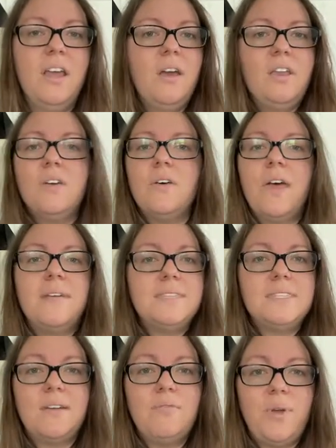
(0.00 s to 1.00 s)
you'll have
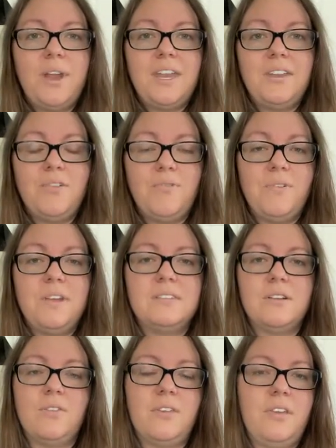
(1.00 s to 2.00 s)
stuff right in your
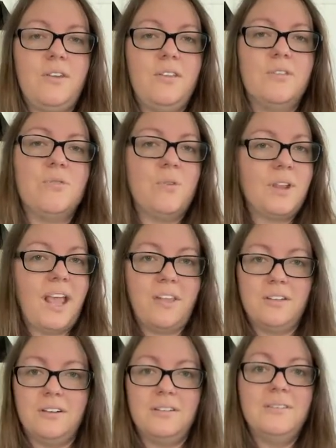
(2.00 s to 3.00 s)
freezer that you can throw
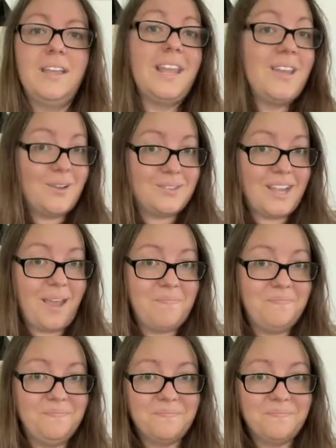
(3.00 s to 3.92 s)
together in no time.